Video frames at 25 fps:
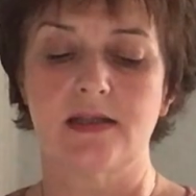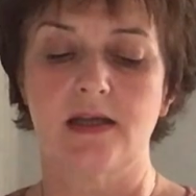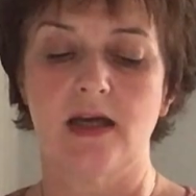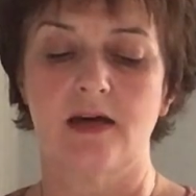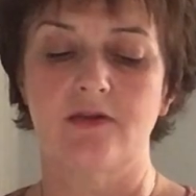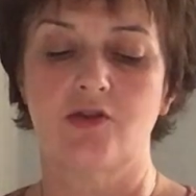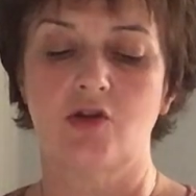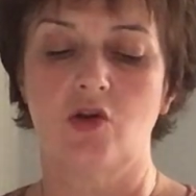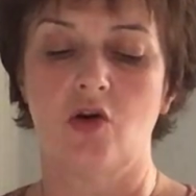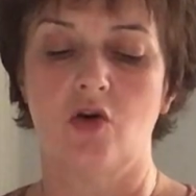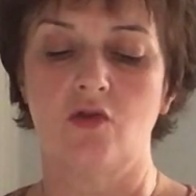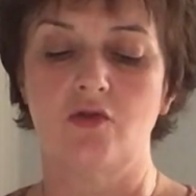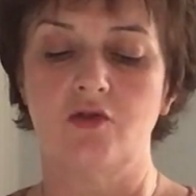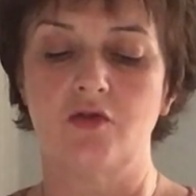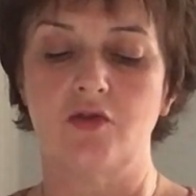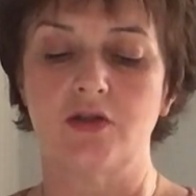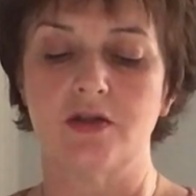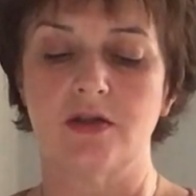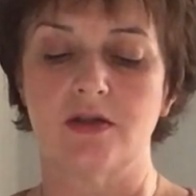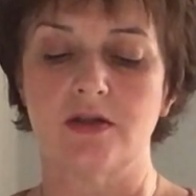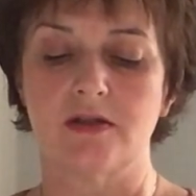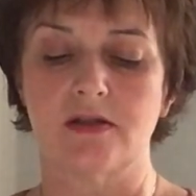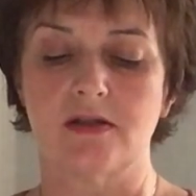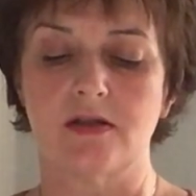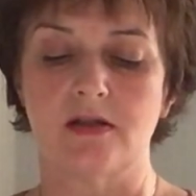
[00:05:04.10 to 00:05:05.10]
have
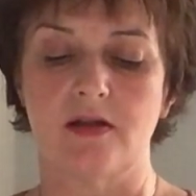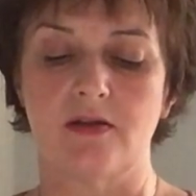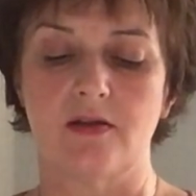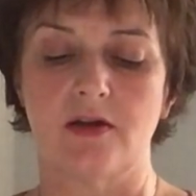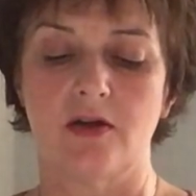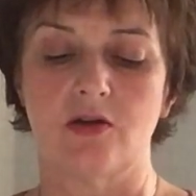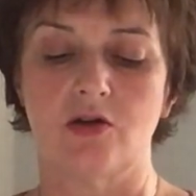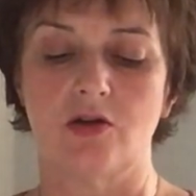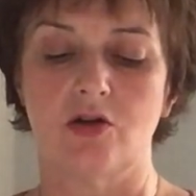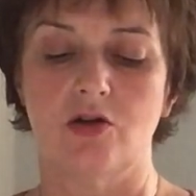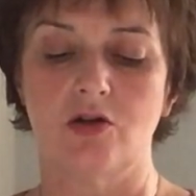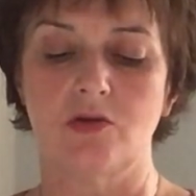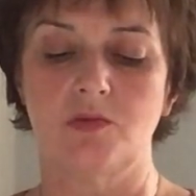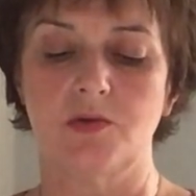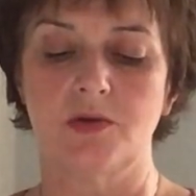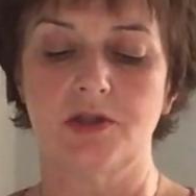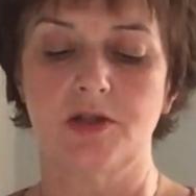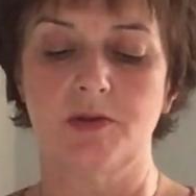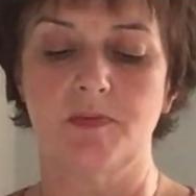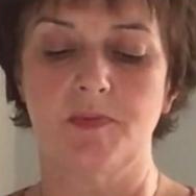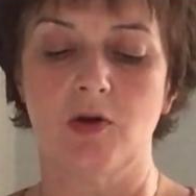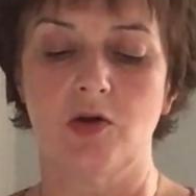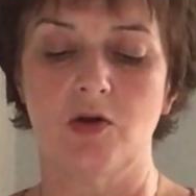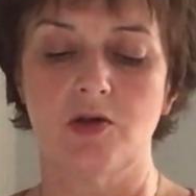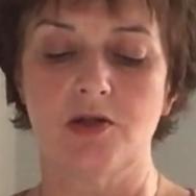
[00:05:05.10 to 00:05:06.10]
confidence that God will
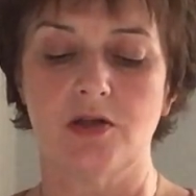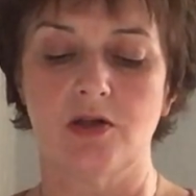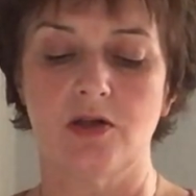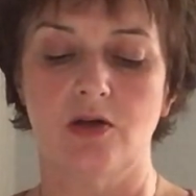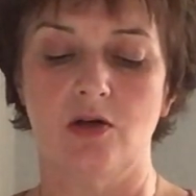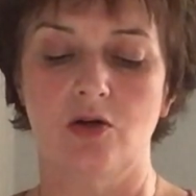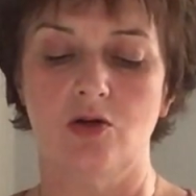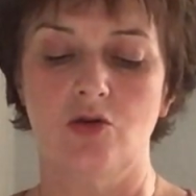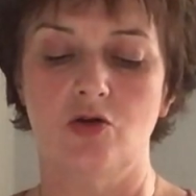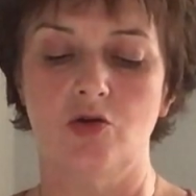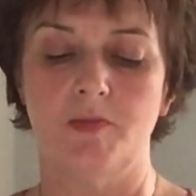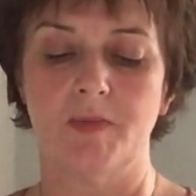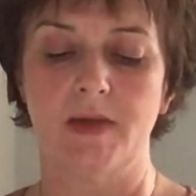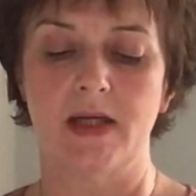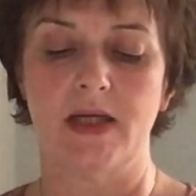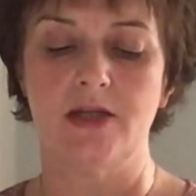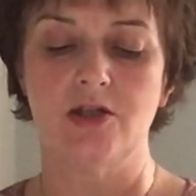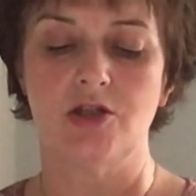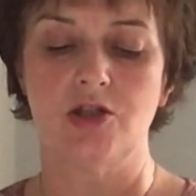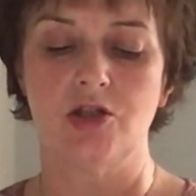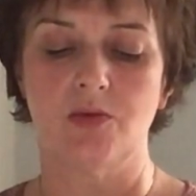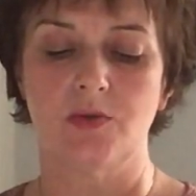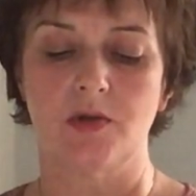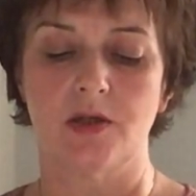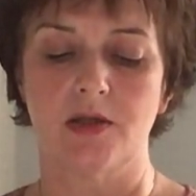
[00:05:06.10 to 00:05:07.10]
deposit hope
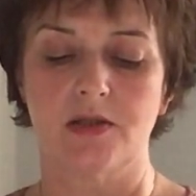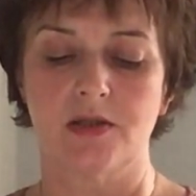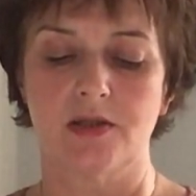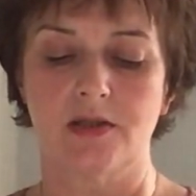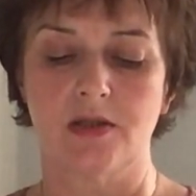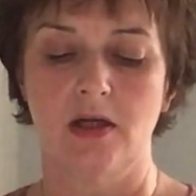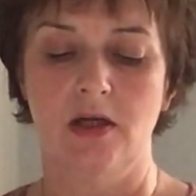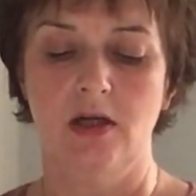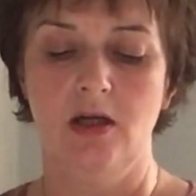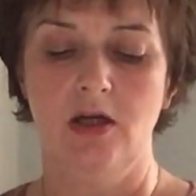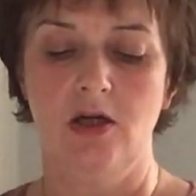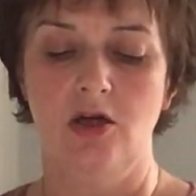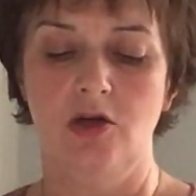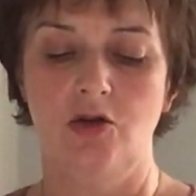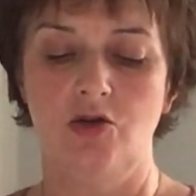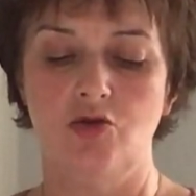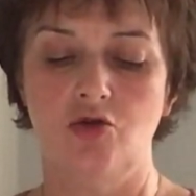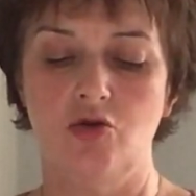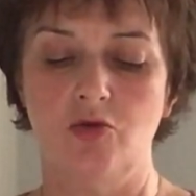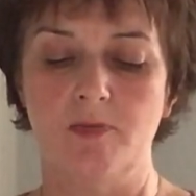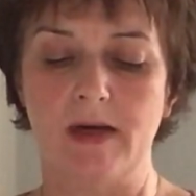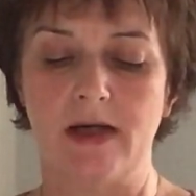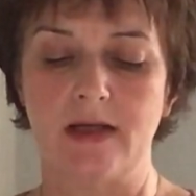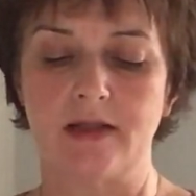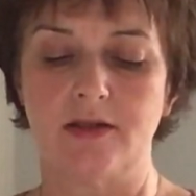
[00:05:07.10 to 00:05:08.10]
into us,
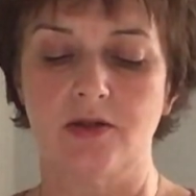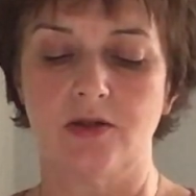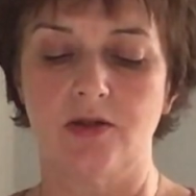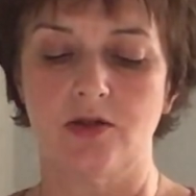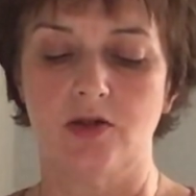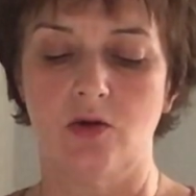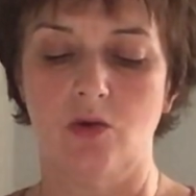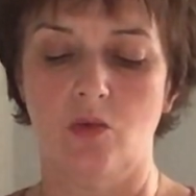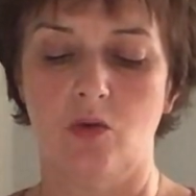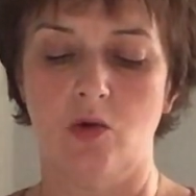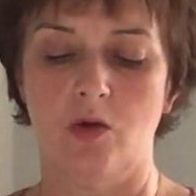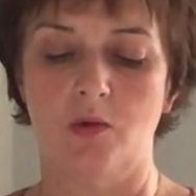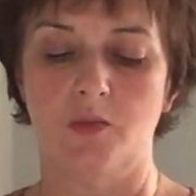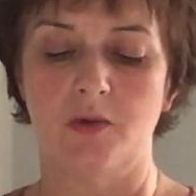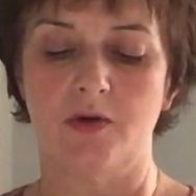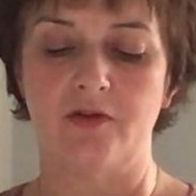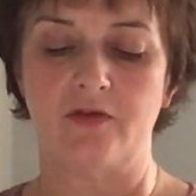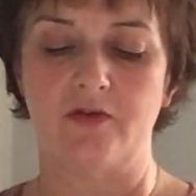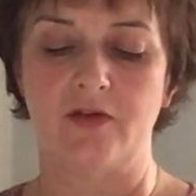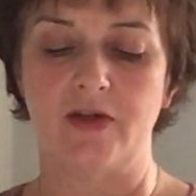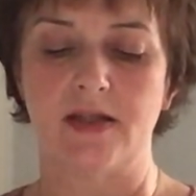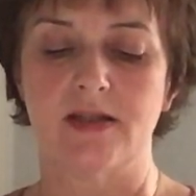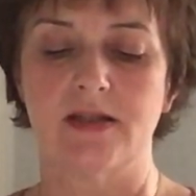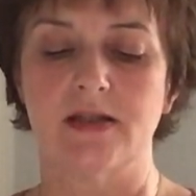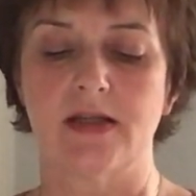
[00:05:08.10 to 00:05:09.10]
no matter what we're
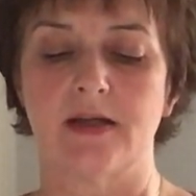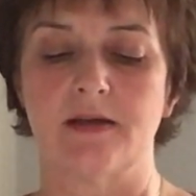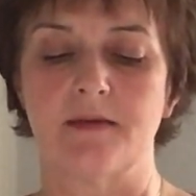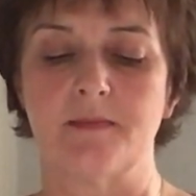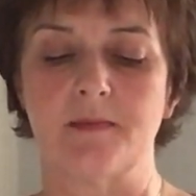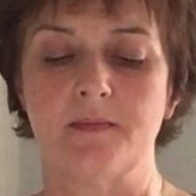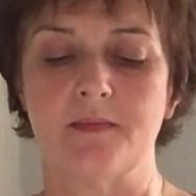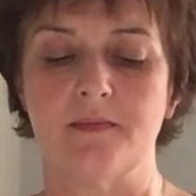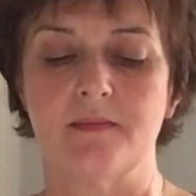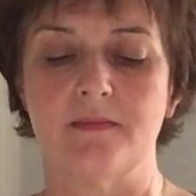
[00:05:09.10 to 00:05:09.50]
facing.